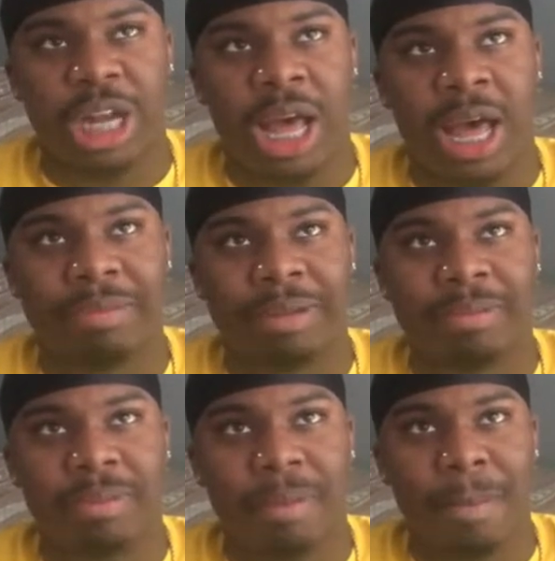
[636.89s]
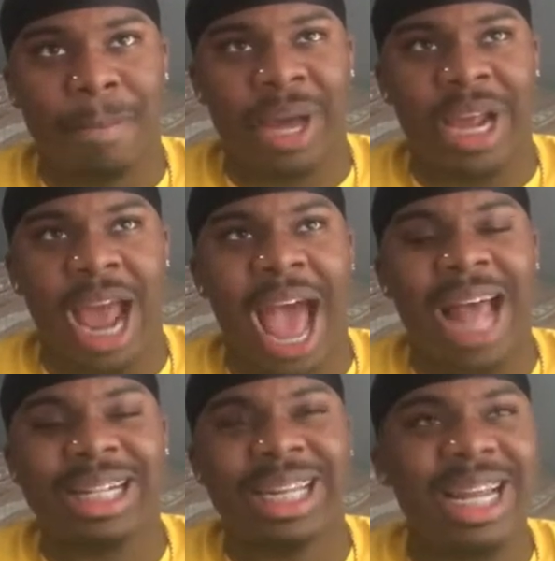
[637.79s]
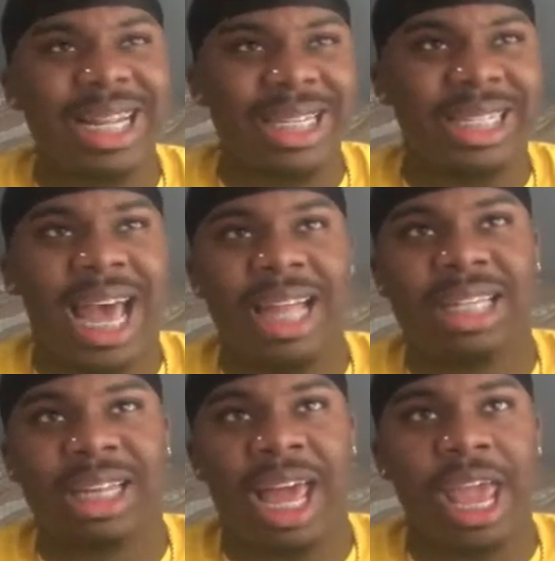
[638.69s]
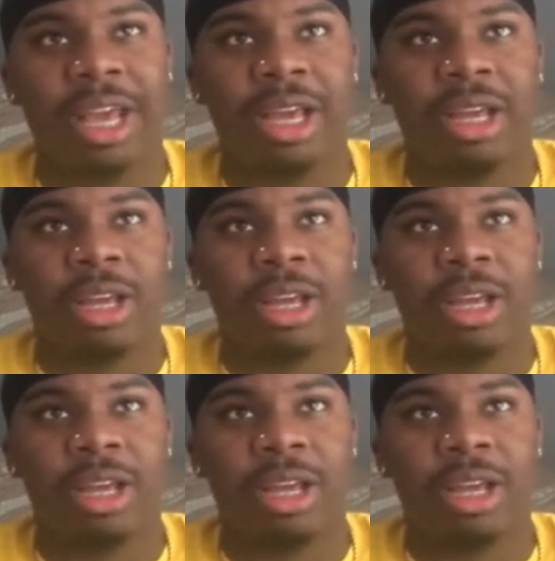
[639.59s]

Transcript: but I did decide to, like,